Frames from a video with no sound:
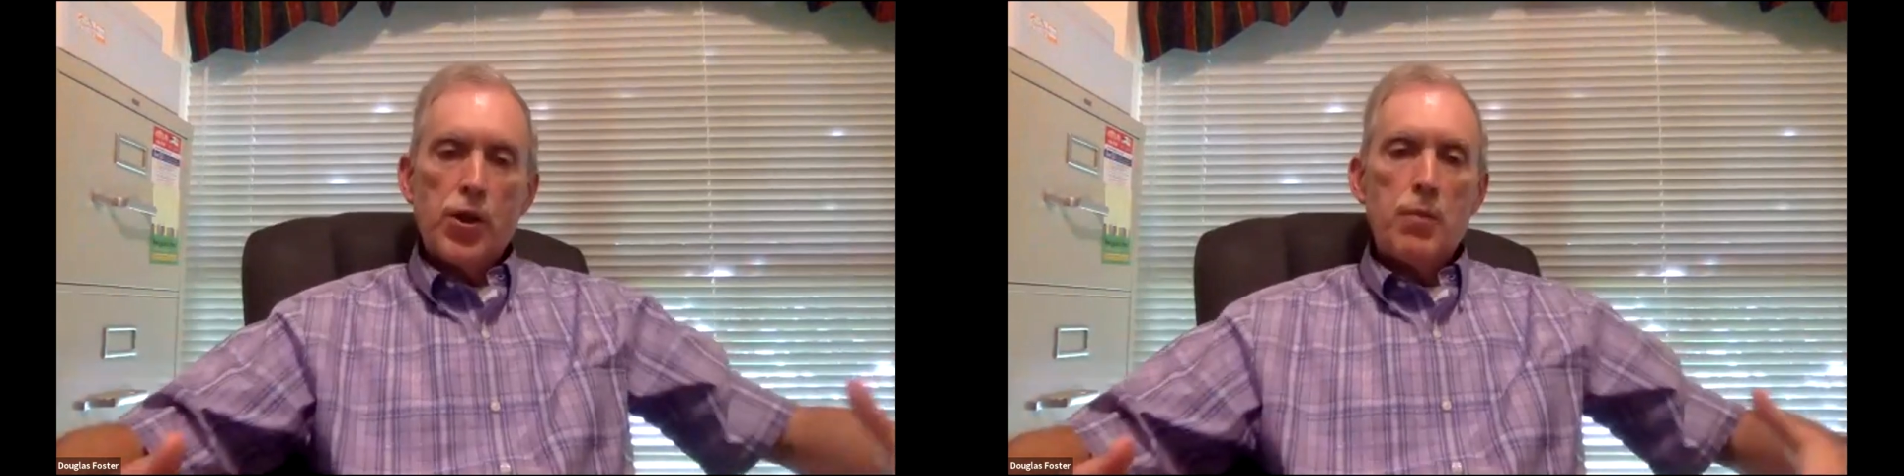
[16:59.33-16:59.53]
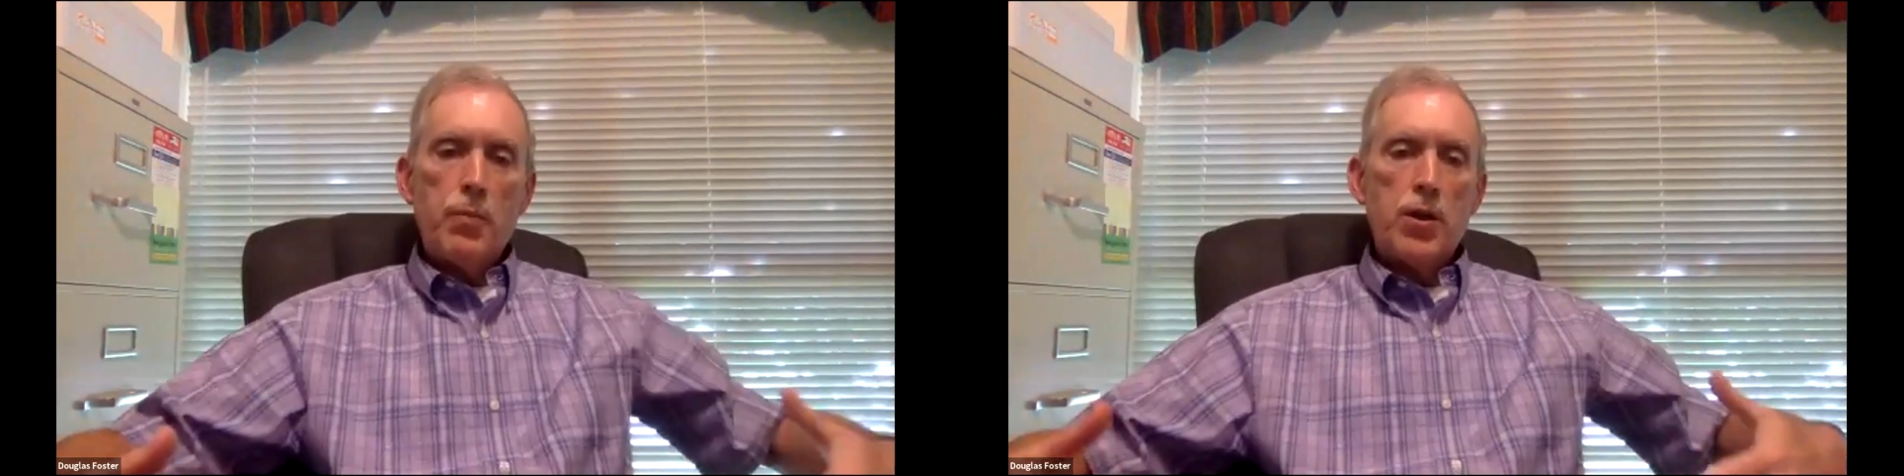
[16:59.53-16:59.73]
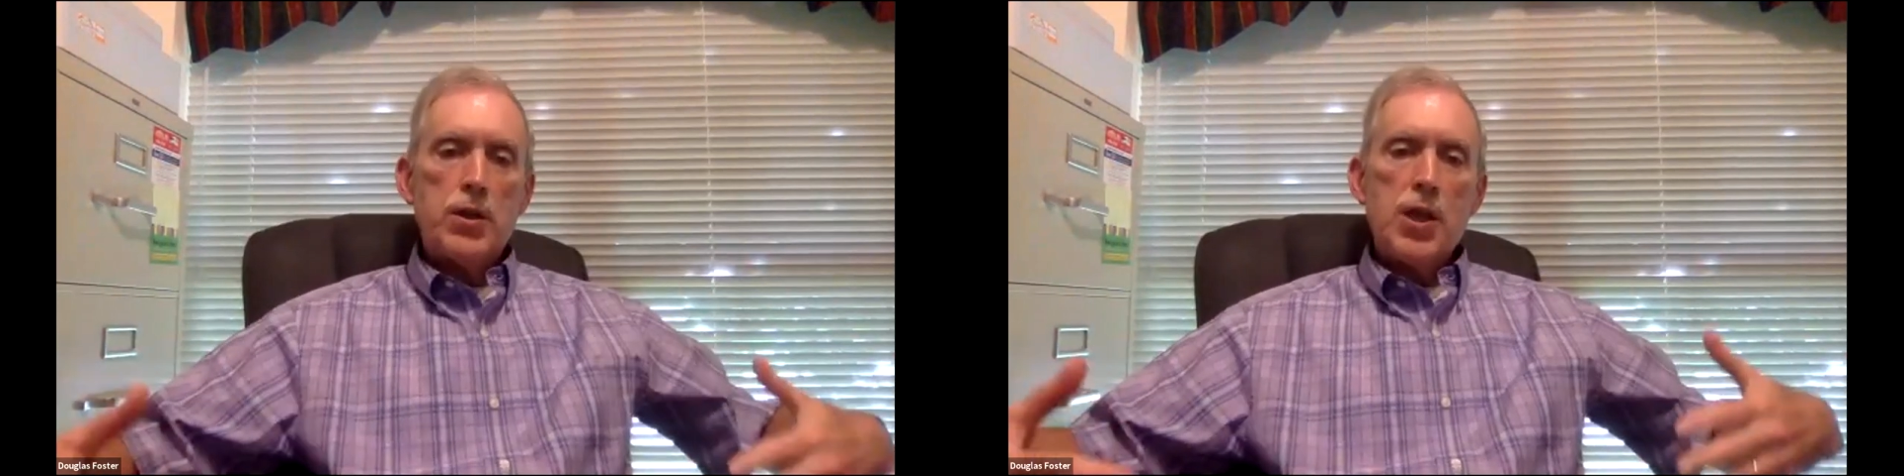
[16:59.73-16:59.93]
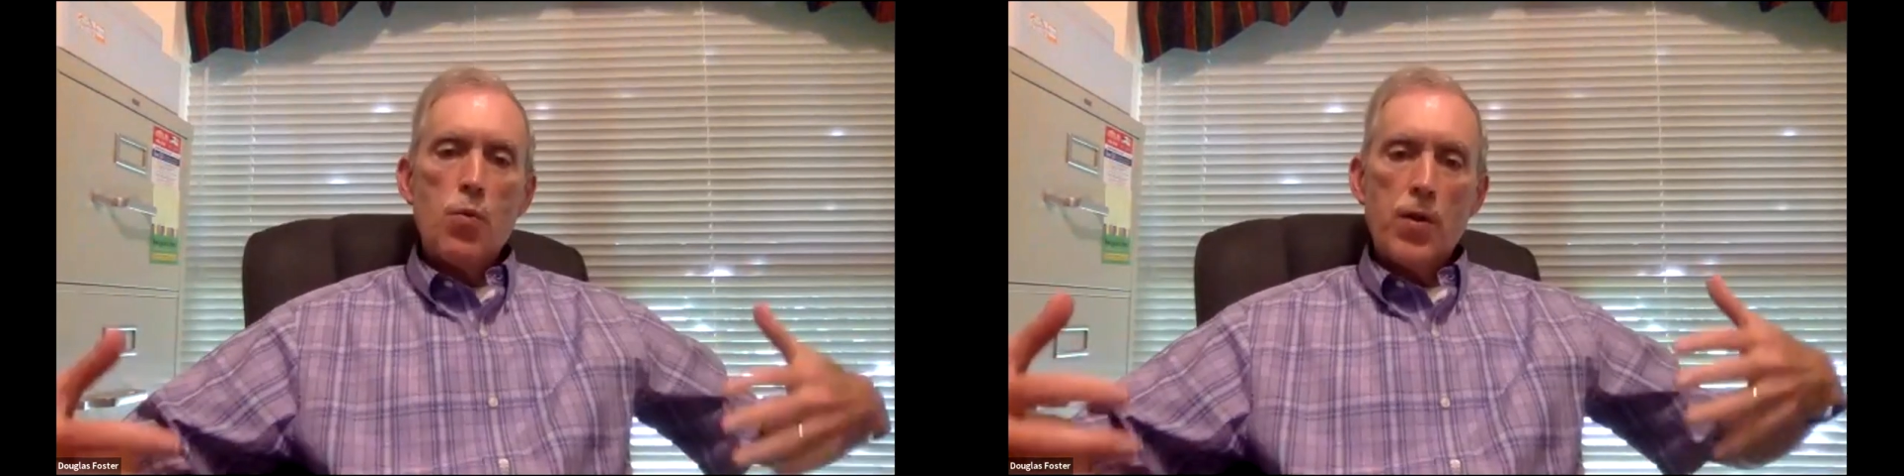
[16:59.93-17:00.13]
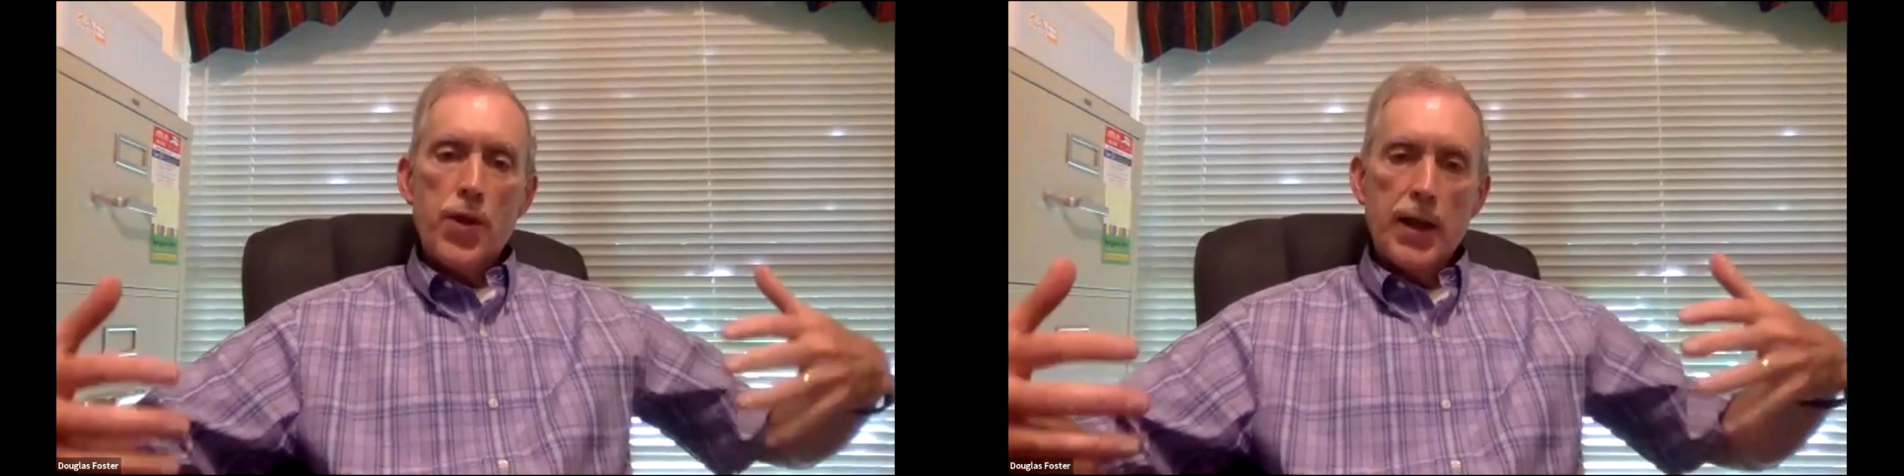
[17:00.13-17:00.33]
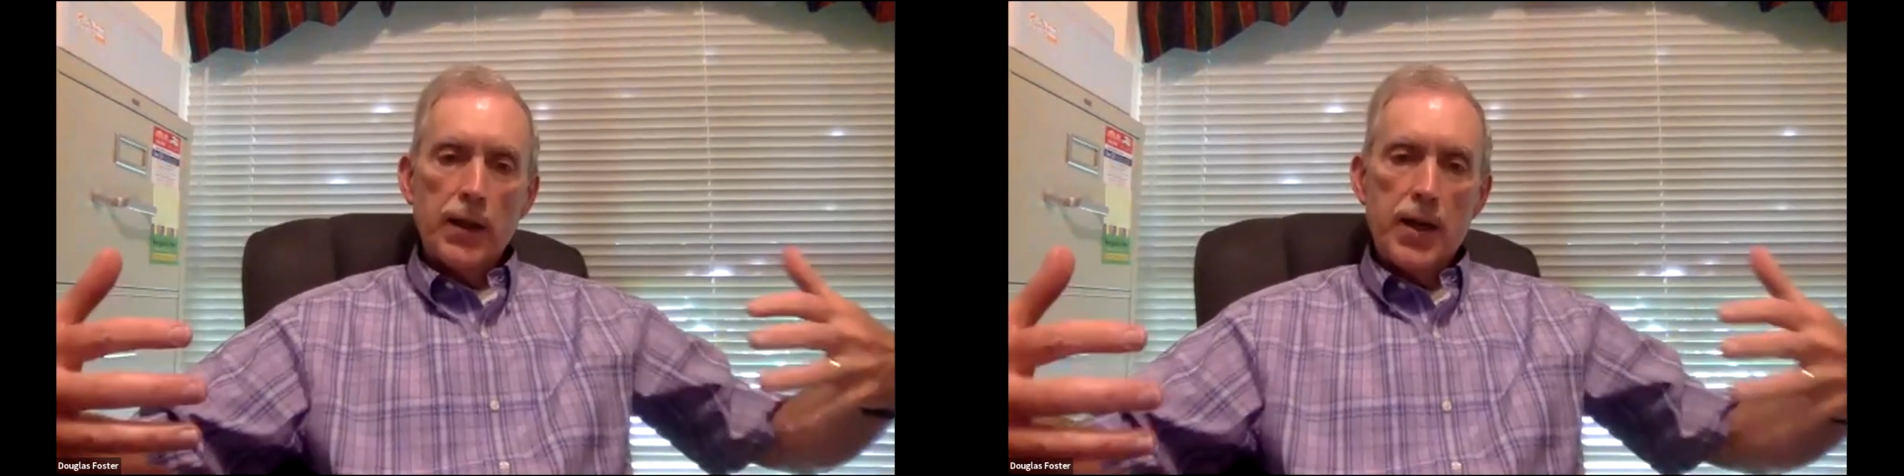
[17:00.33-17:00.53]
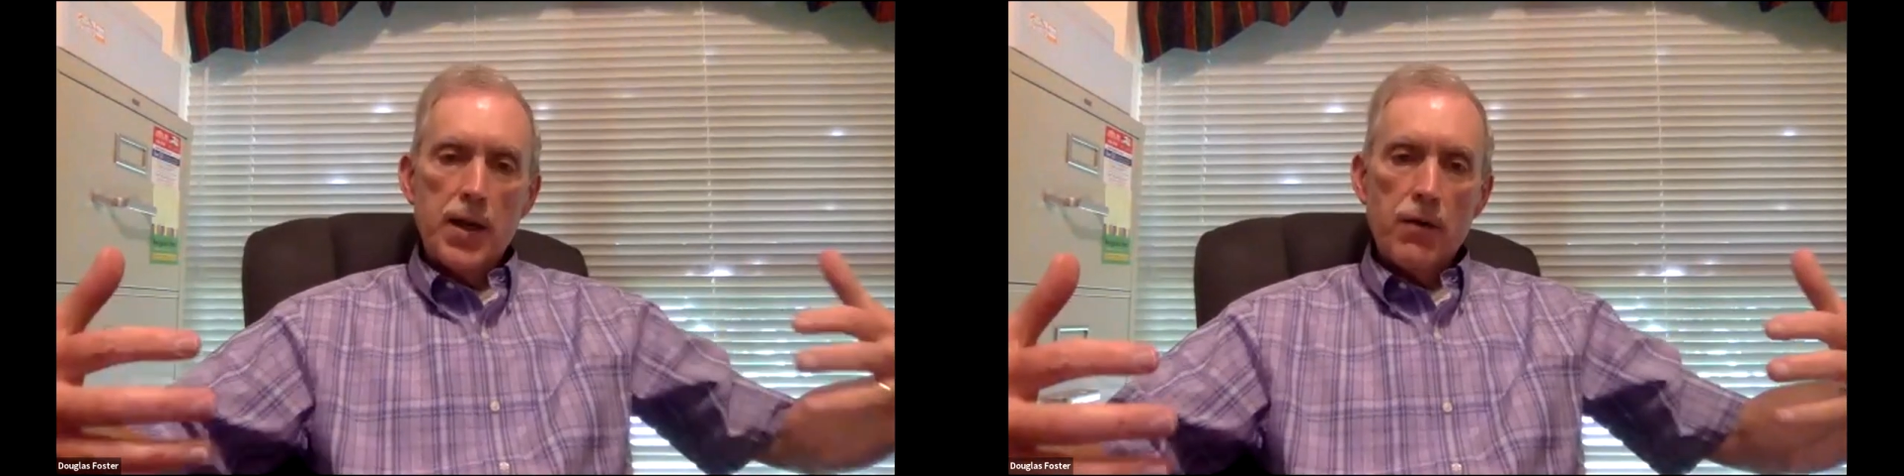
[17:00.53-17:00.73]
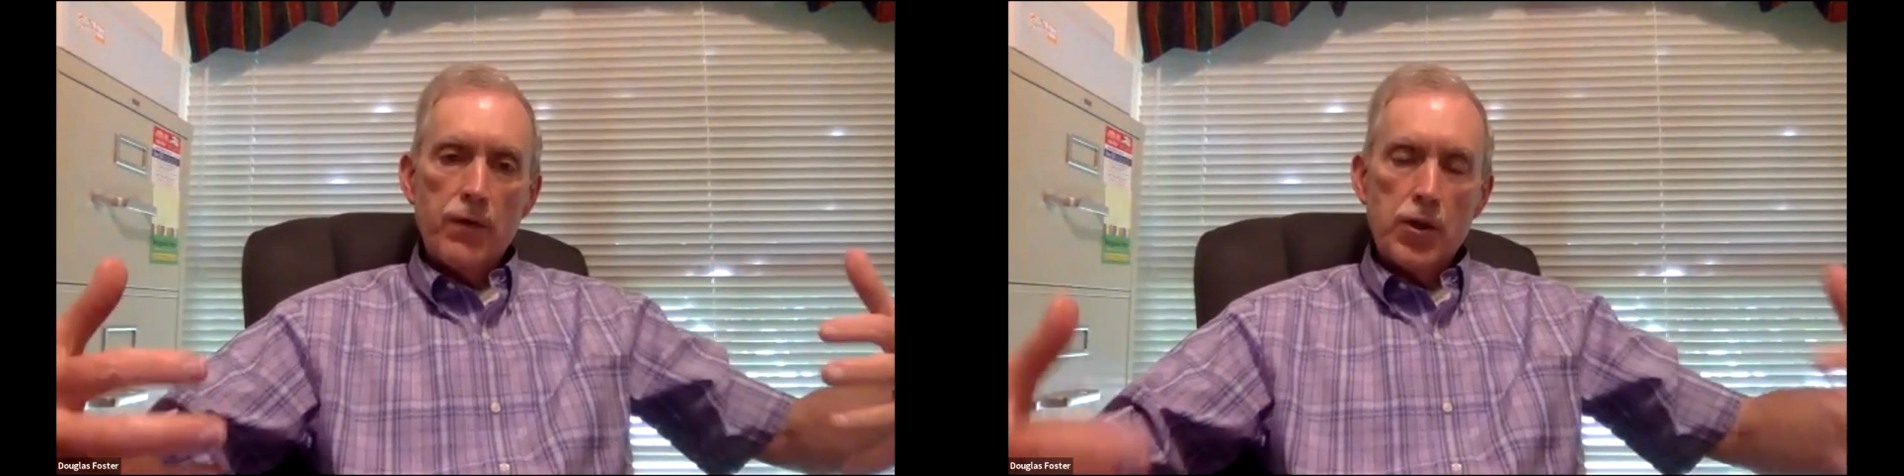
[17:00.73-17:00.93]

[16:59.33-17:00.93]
community where they live